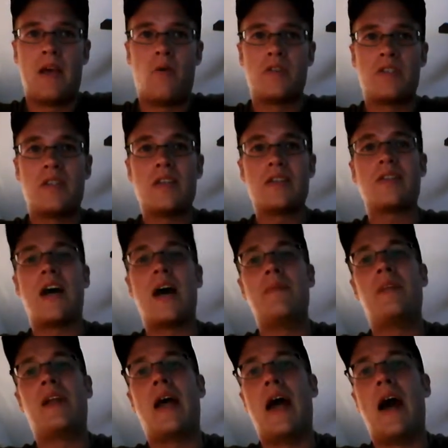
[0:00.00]
It was at this
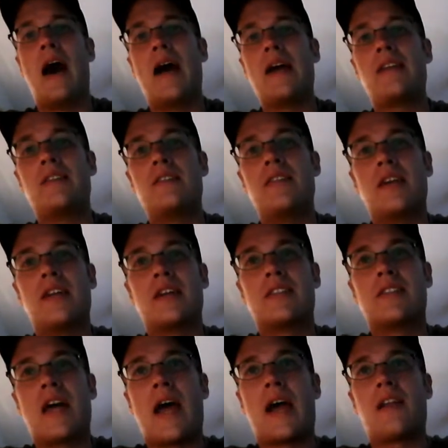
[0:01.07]
time that Iden did
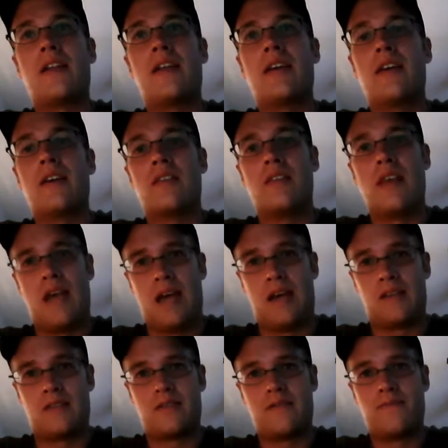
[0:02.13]
exactly
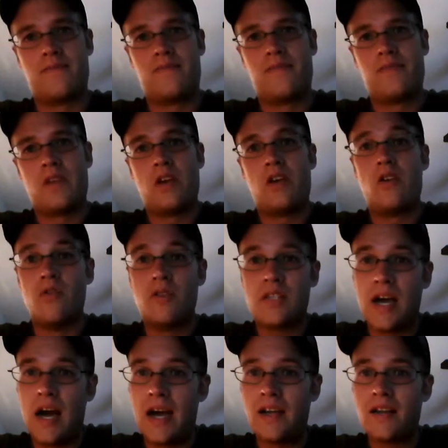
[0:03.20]
that. Who
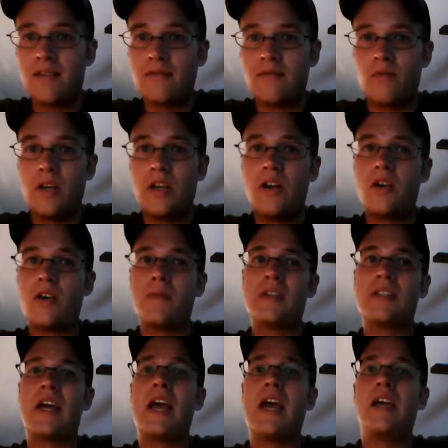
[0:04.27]
is Iden? We know him
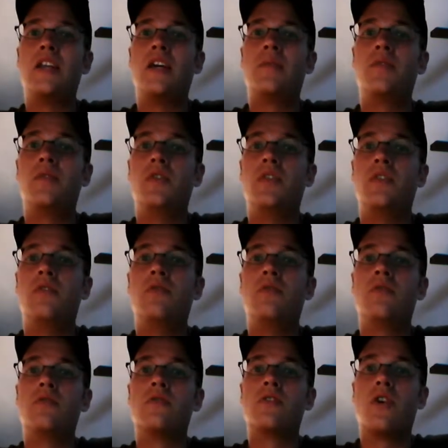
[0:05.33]
as
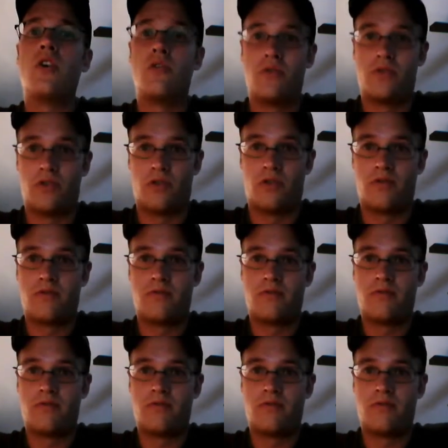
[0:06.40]
A.W. Tozer.